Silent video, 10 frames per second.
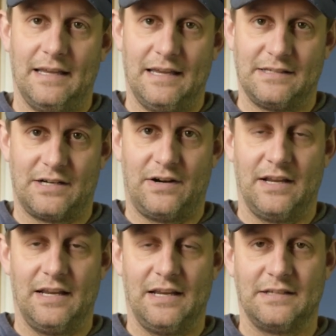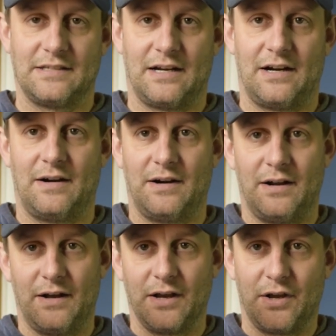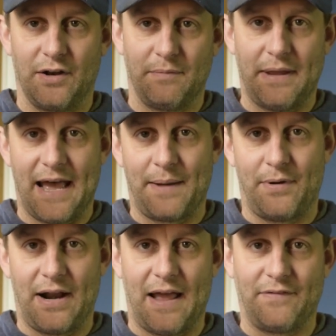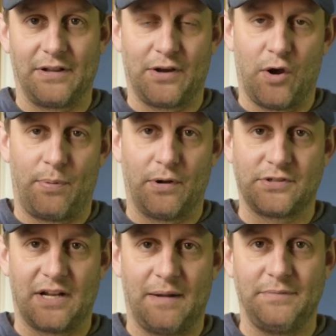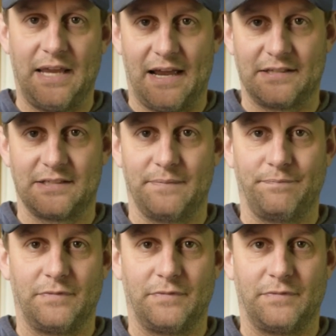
Is there an, is there a good and bad about having the GoPro setup? Yes.